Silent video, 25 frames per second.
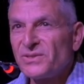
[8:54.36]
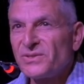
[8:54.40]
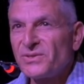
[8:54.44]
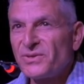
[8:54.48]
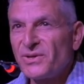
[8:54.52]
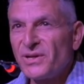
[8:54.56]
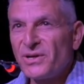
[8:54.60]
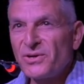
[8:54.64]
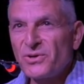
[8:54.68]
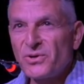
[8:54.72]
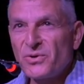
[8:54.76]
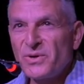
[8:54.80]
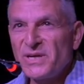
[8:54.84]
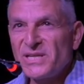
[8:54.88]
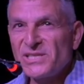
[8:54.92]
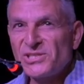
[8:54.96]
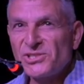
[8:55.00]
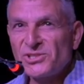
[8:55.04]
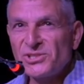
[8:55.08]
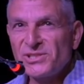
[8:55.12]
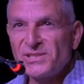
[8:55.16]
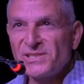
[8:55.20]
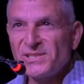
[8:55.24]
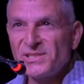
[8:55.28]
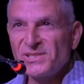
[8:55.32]
No
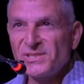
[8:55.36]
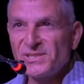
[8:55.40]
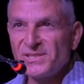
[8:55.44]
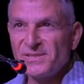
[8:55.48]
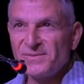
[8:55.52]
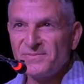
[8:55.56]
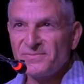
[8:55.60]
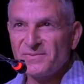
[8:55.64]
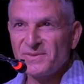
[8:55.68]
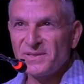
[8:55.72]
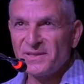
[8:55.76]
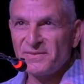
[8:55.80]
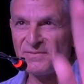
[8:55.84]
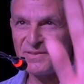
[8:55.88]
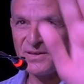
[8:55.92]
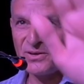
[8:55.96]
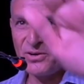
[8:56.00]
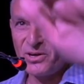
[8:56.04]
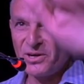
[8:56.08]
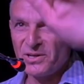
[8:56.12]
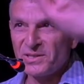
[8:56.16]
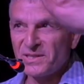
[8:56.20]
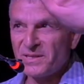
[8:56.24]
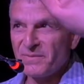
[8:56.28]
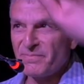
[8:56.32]
questions? If they
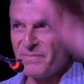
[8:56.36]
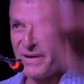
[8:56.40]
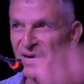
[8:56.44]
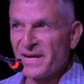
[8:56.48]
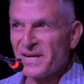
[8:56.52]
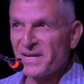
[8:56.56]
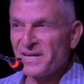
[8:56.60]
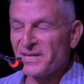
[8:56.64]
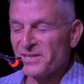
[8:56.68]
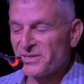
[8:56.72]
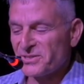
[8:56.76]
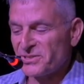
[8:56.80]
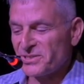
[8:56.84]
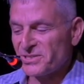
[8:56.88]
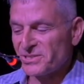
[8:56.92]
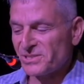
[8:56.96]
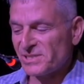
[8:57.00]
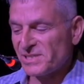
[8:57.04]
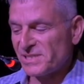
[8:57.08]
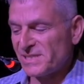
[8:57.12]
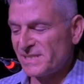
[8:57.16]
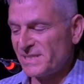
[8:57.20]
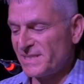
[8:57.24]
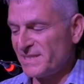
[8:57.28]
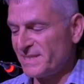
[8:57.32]
are at the back, I can't
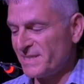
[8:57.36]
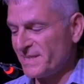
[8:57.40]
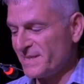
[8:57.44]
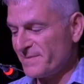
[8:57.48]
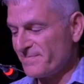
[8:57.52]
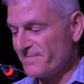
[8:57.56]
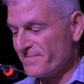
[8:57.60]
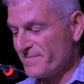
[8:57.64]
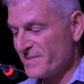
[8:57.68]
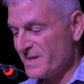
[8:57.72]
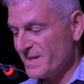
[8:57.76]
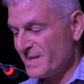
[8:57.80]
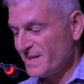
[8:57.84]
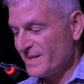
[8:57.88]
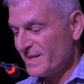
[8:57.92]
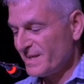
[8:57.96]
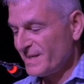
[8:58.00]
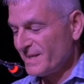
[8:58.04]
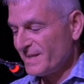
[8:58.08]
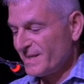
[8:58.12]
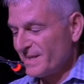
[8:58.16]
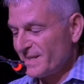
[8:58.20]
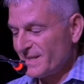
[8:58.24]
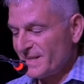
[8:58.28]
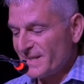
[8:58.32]
see them.
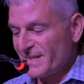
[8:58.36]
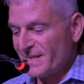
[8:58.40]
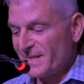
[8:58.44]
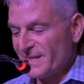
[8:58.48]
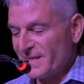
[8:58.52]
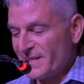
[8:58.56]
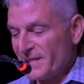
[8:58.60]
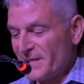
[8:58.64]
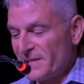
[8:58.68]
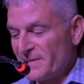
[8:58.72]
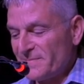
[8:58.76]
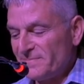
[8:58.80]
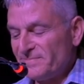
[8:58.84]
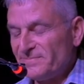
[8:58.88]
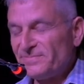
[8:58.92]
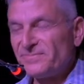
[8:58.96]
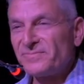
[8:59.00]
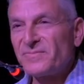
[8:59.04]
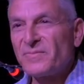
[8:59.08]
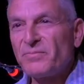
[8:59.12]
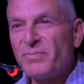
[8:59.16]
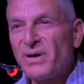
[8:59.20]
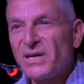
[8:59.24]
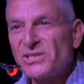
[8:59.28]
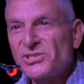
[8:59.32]

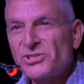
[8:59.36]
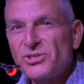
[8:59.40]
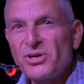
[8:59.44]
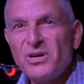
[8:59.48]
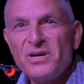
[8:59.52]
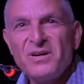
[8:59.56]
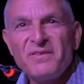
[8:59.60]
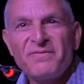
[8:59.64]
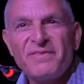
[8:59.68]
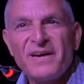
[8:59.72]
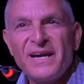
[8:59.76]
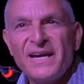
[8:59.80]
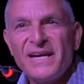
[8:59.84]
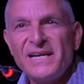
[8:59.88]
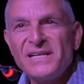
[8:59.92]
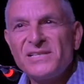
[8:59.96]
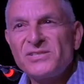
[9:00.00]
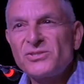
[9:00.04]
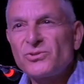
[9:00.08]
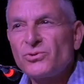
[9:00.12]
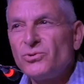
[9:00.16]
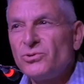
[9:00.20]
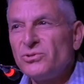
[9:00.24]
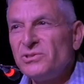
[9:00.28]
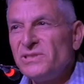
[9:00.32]
By show of
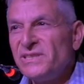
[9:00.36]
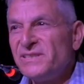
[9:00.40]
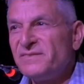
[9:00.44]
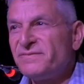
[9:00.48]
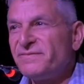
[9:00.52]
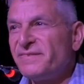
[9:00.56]
hands, all in